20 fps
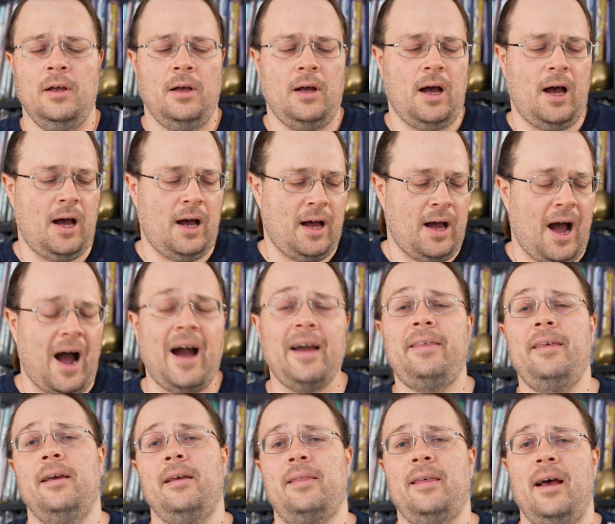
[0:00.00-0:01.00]
I
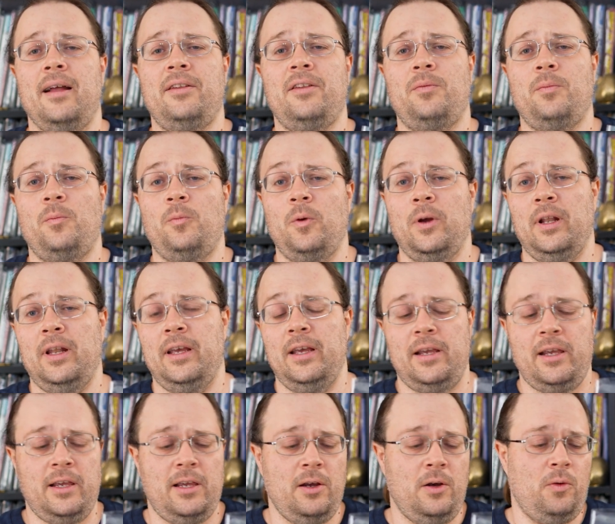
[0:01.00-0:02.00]
think that's really
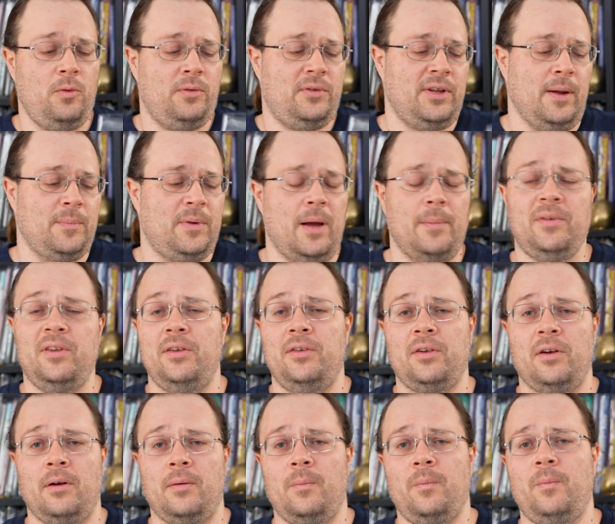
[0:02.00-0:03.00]
cute. Sometimes these
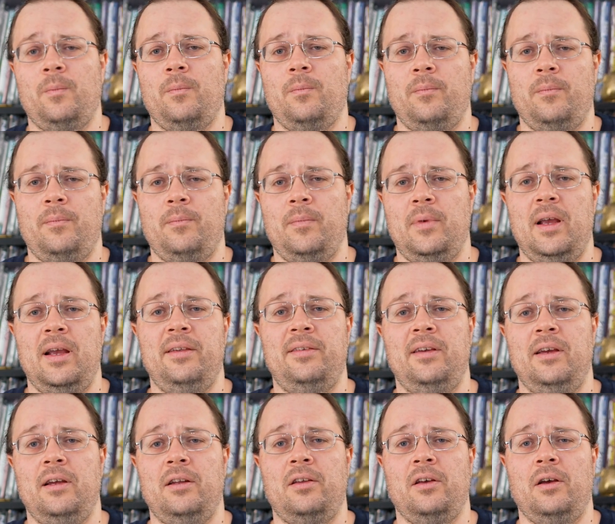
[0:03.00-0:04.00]
are
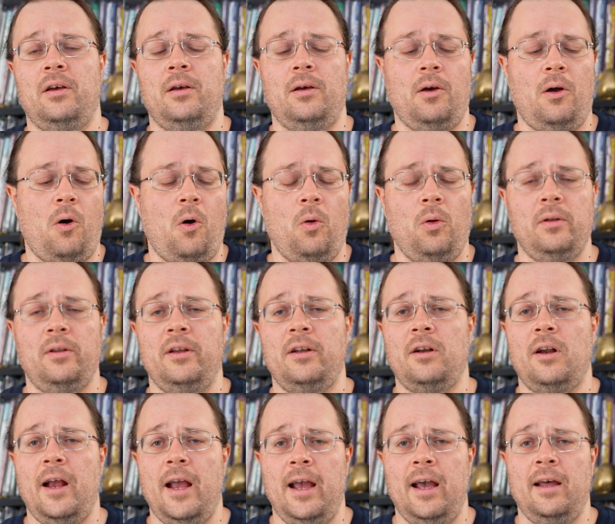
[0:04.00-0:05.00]
easy to hold in
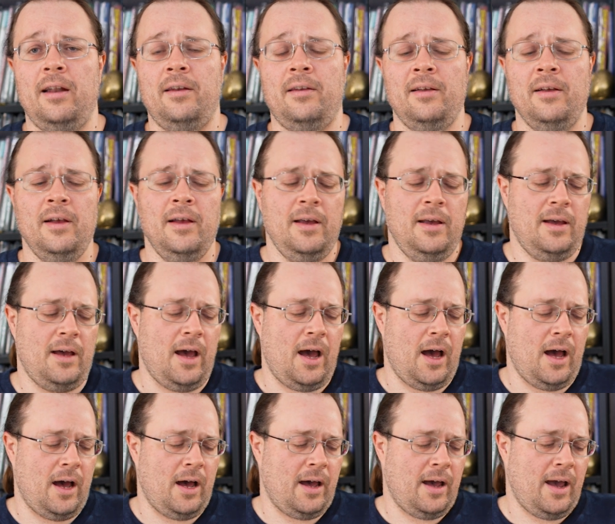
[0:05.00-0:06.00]
your hand,
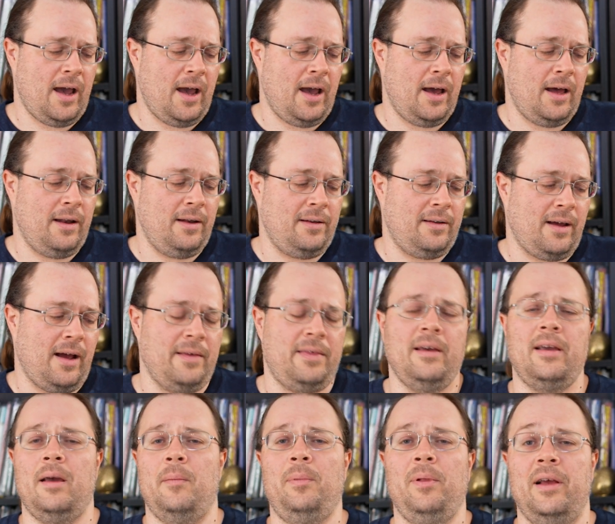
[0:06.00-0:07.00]
and I
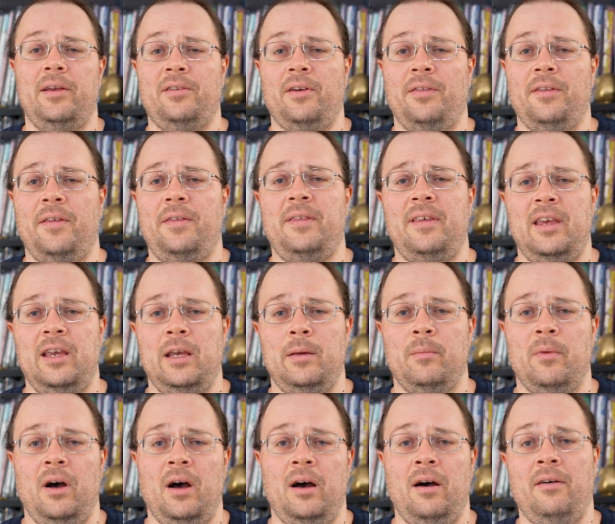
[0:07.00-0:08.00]
think it plays on the
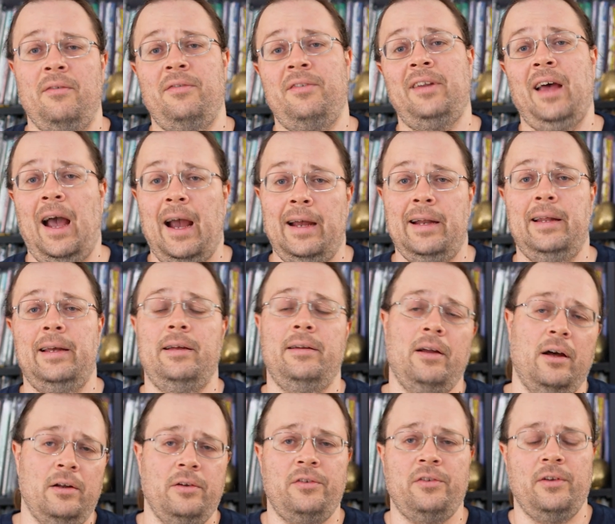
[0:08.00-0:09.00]
theme of tiny
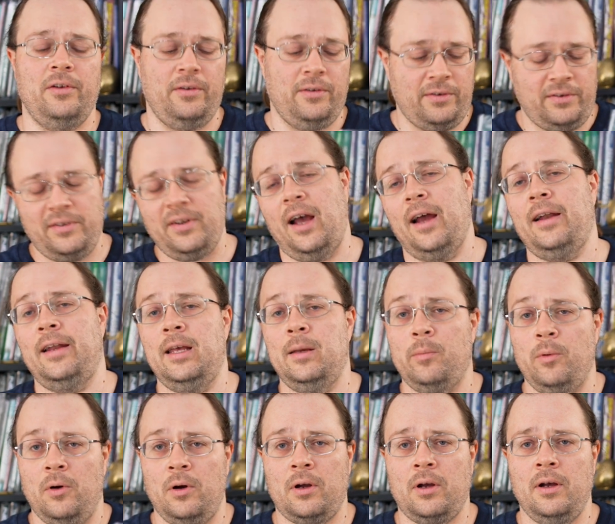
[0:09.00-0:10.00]
dungeons, tiny
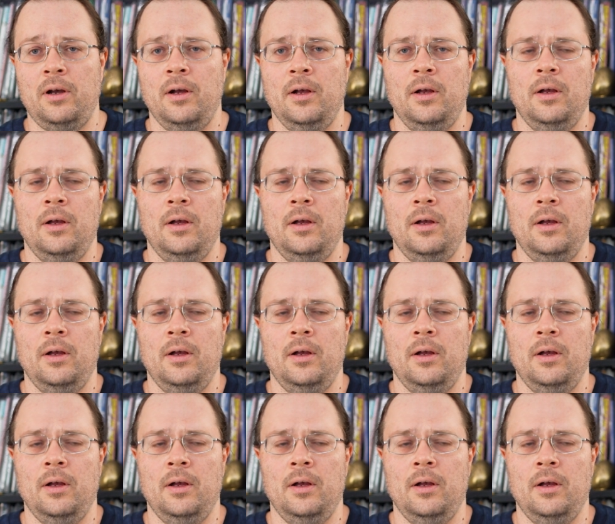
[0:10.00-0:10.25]
book.